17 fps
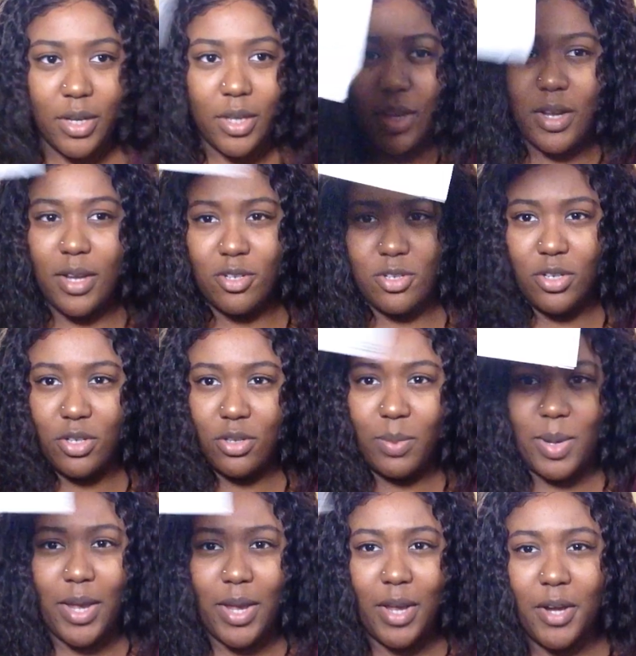It's just my
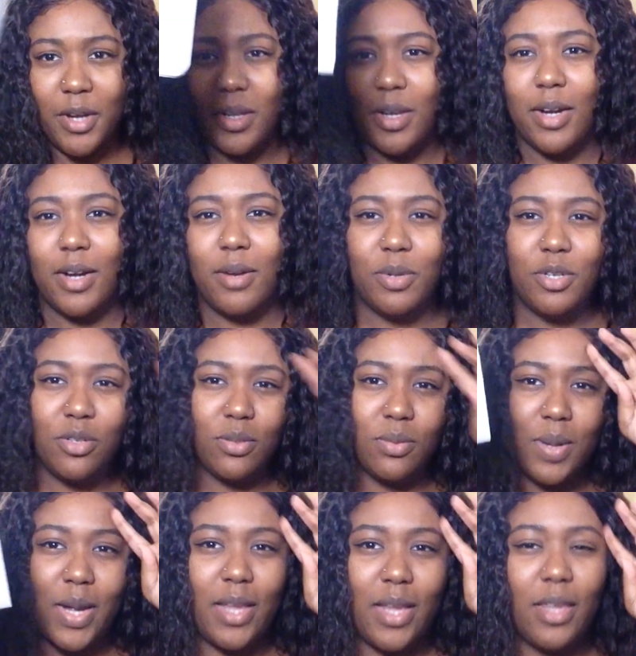hairline, which is why
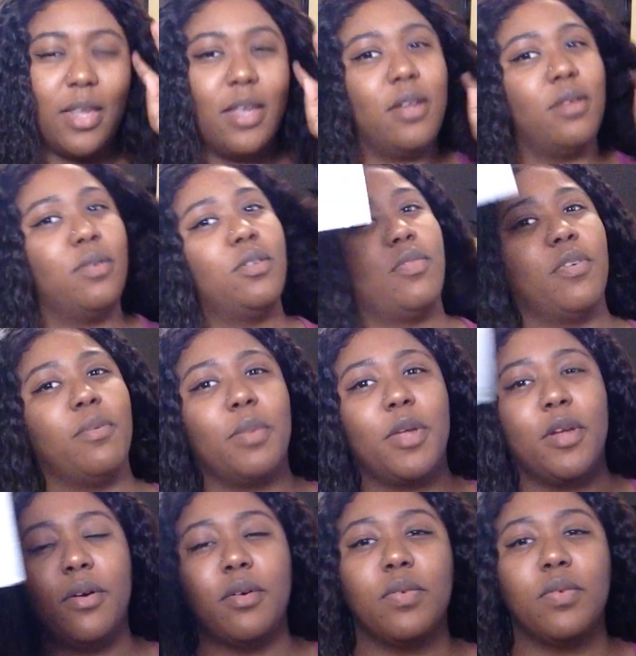I think it was from me
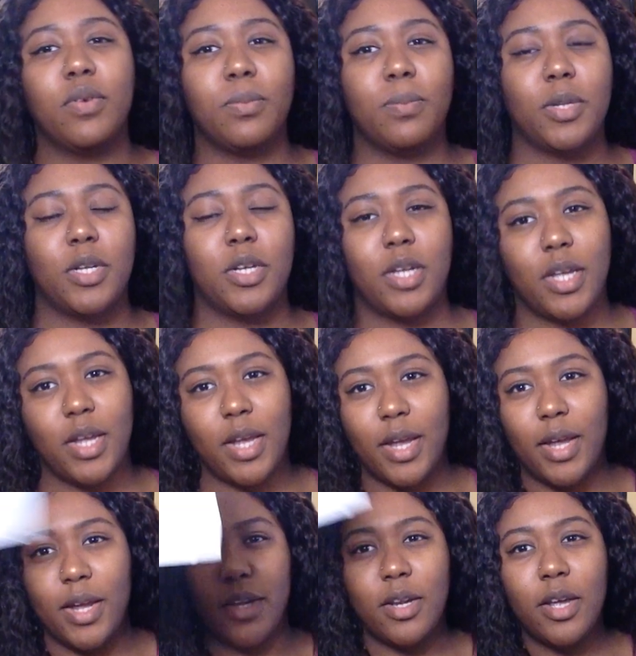over plucking and
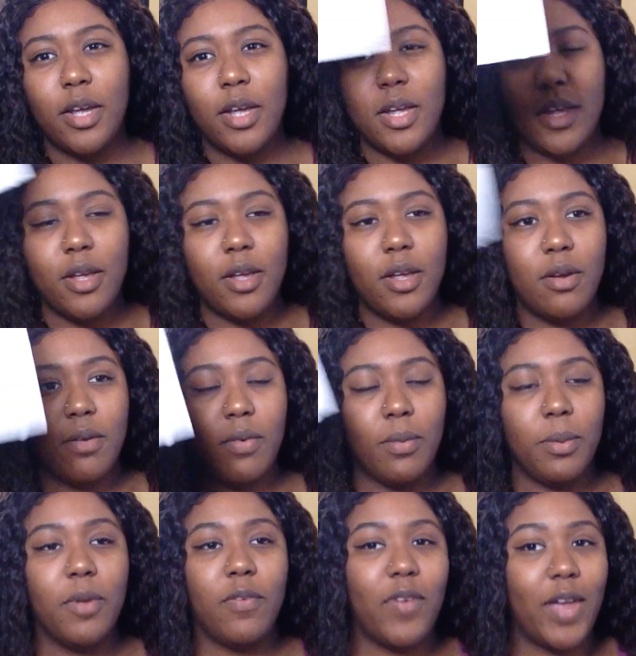from the
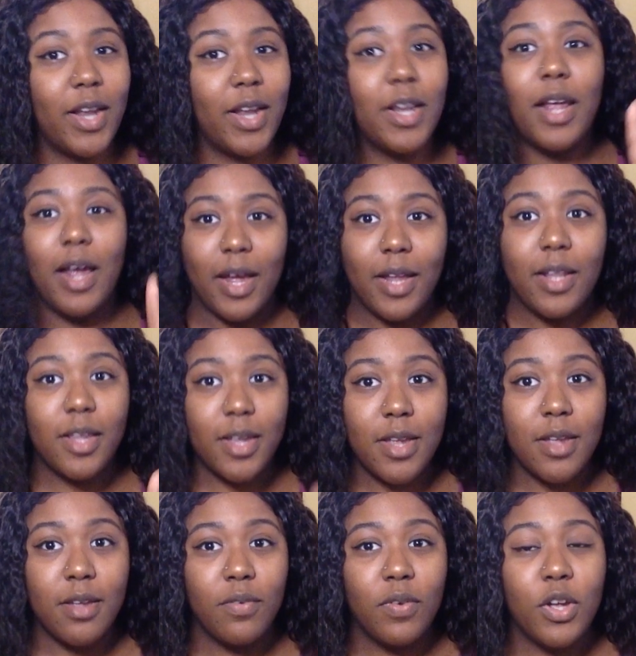fact that I leave.